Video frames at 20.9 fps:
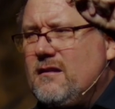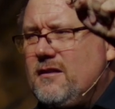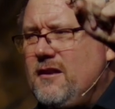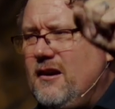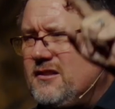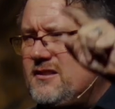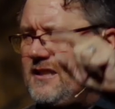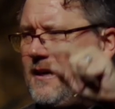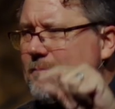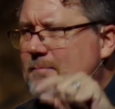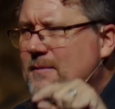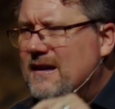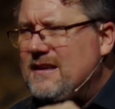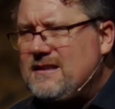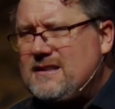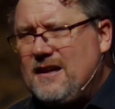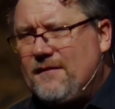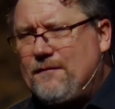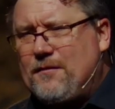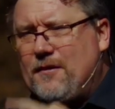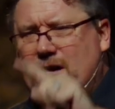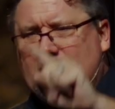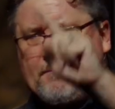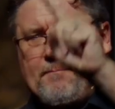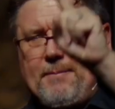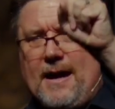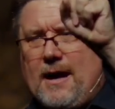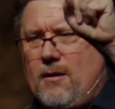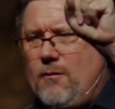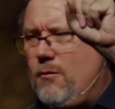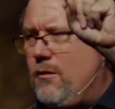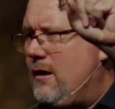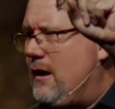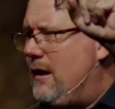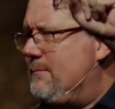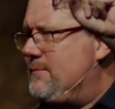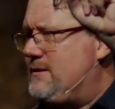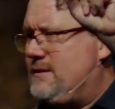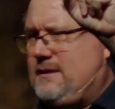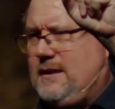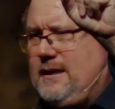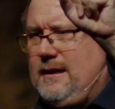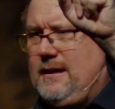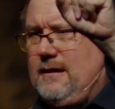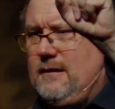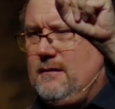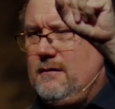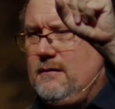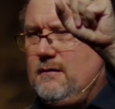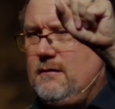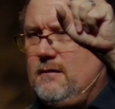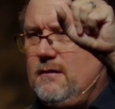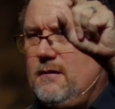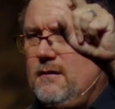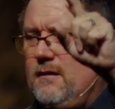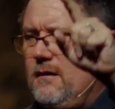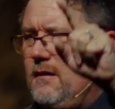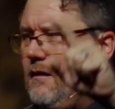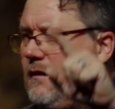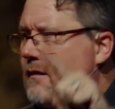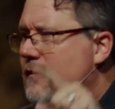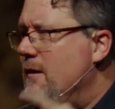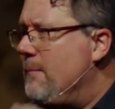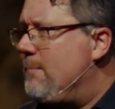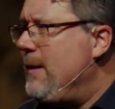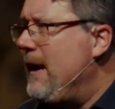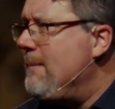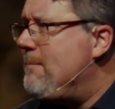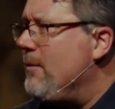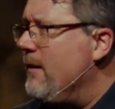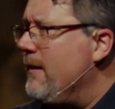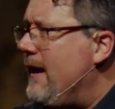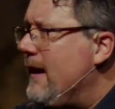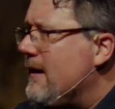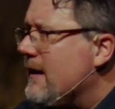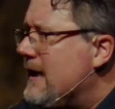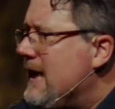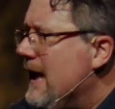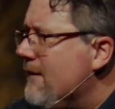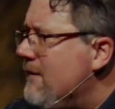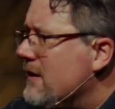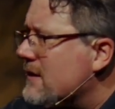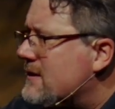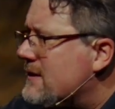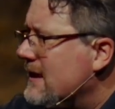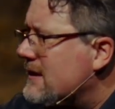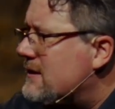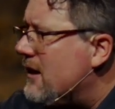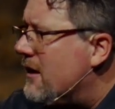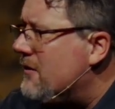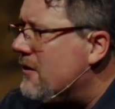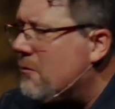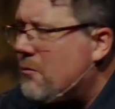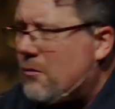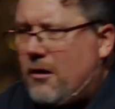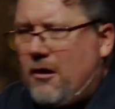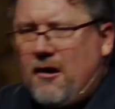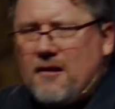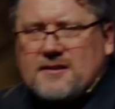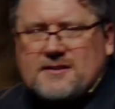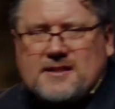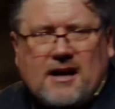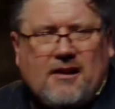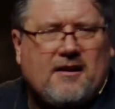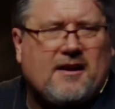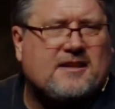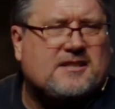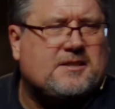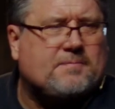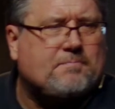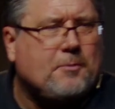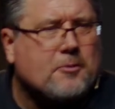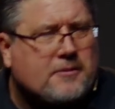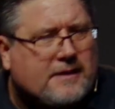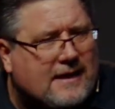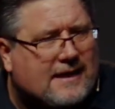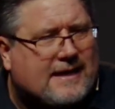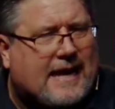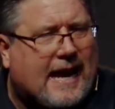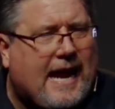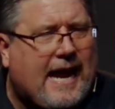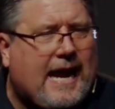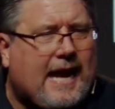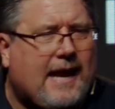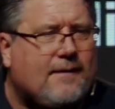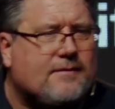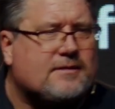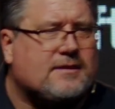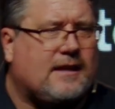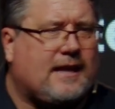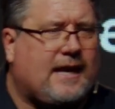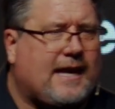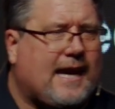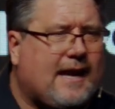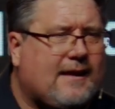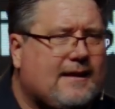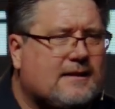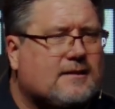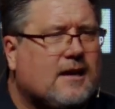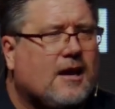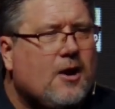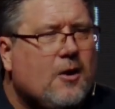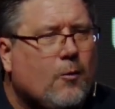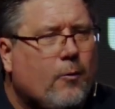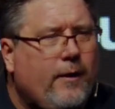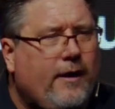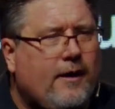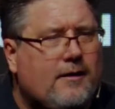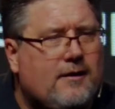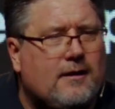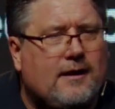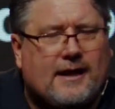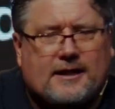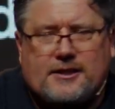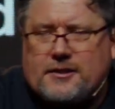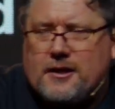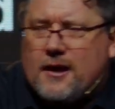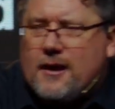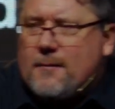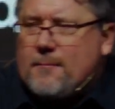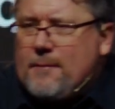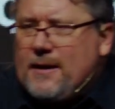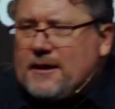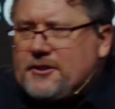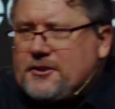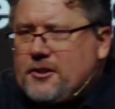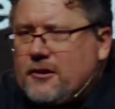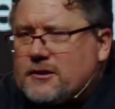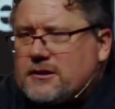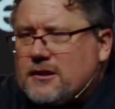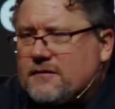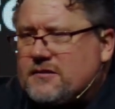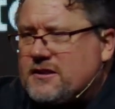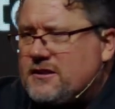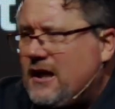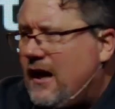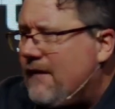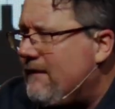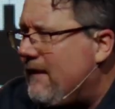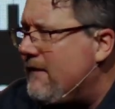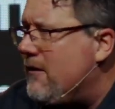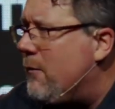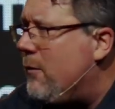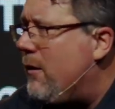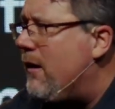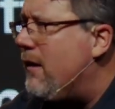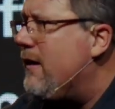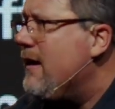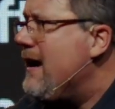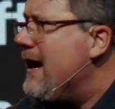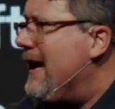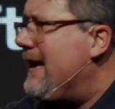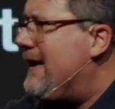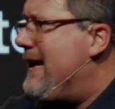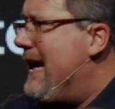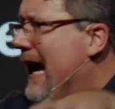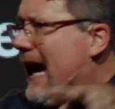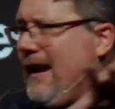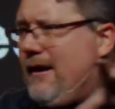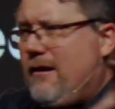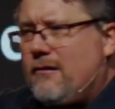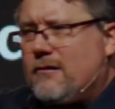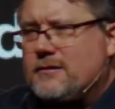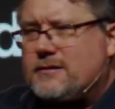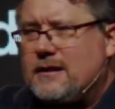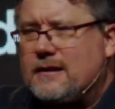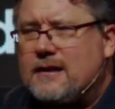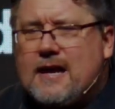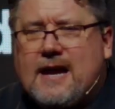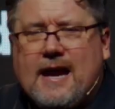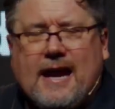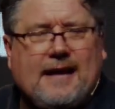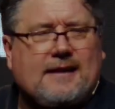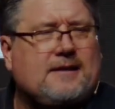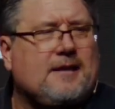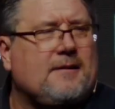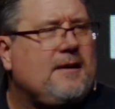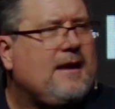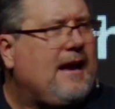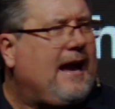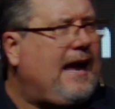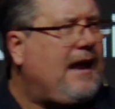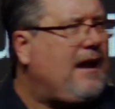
There's something different about what I'm seeing. The people that give us these other words, they're in spooky caves, and they got these weird mixtures of stuff everywhere, and candles, and, and, and,